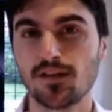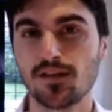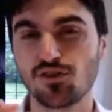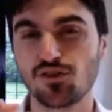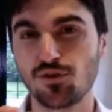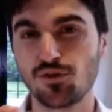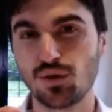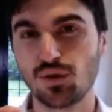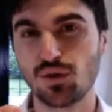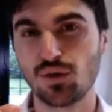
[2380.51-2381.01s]

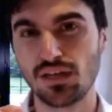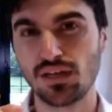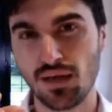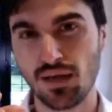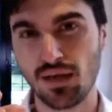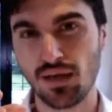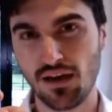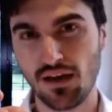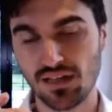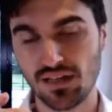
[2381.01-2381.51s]
So if
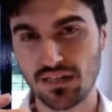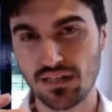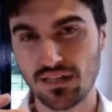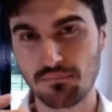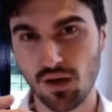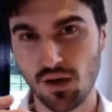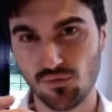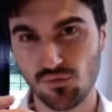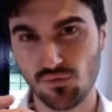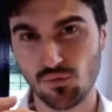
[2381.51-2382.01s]
you have any
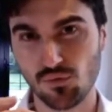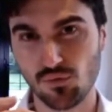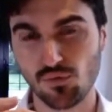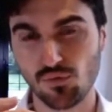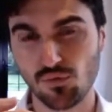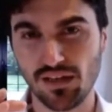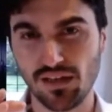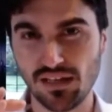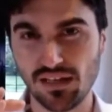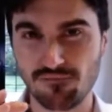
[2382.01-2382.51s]

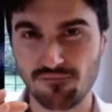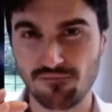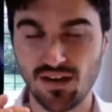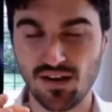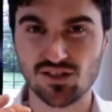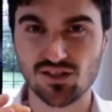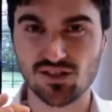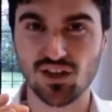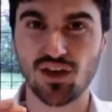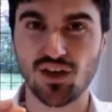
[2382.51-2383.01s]
muscles, any
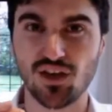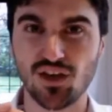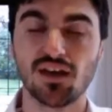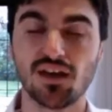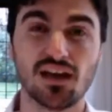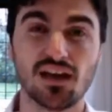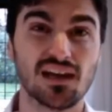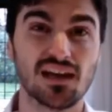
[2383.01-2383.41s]
fascia,